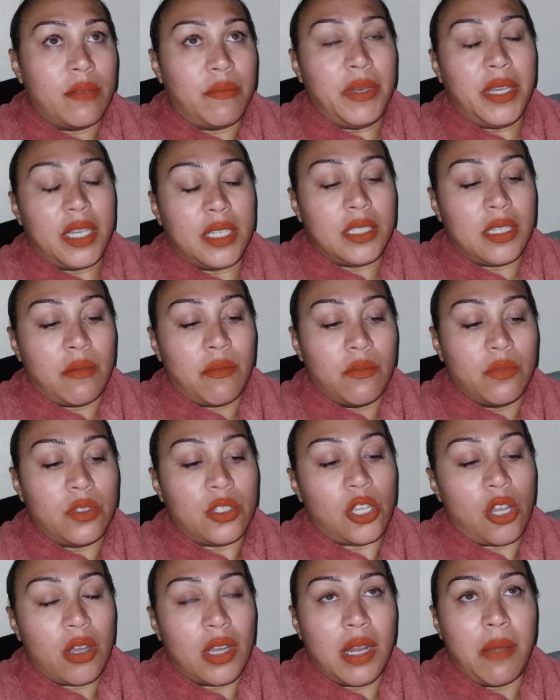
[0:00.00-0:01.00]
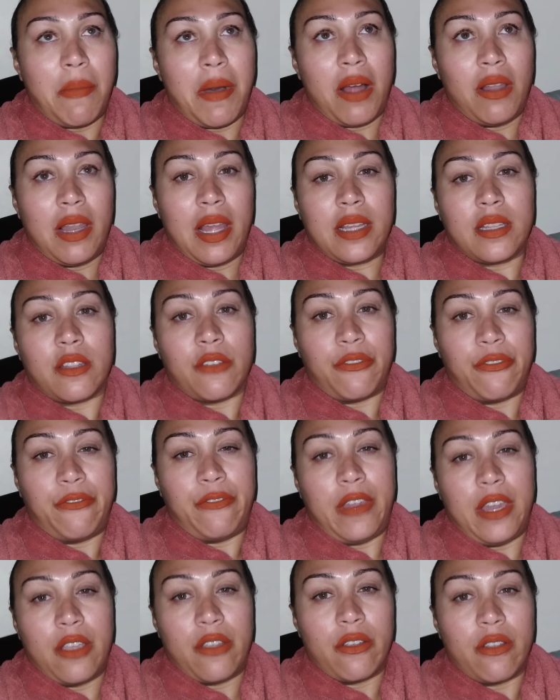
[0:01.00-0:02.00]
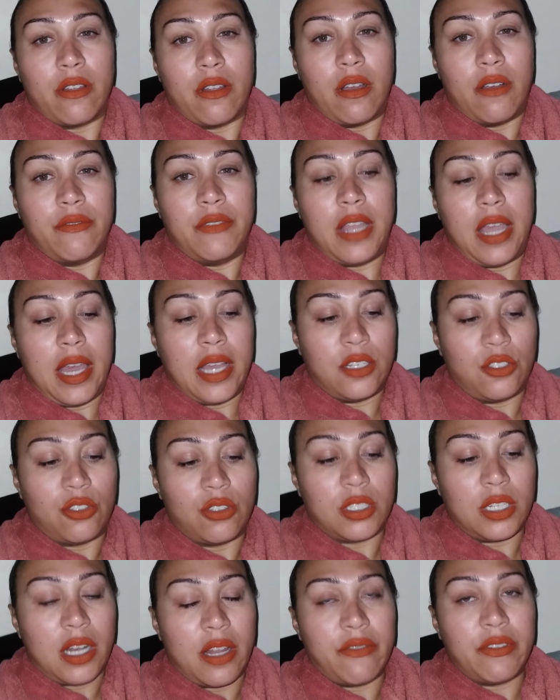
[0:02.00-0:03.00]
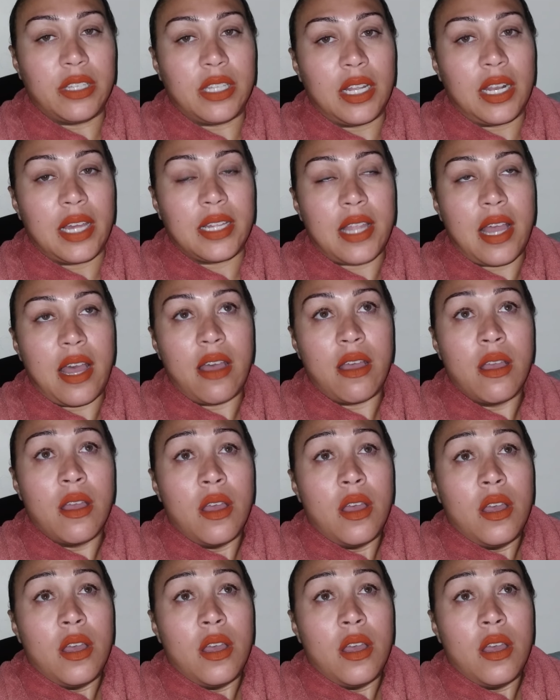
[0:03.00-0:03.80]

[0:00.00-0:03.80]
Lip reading: because I'm talking about like the fear of the angels and everything like that.